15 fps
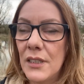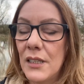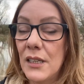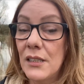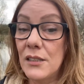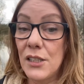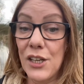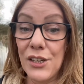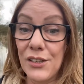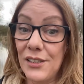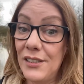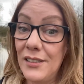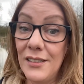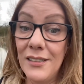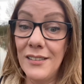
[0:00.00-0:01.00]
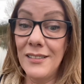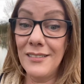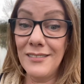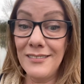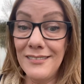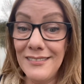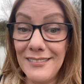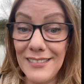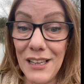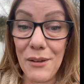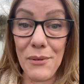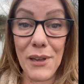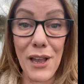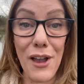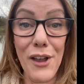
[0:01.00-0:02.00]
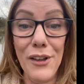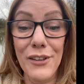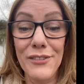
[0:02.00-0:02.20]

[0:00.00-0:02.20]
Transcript: So, there we go.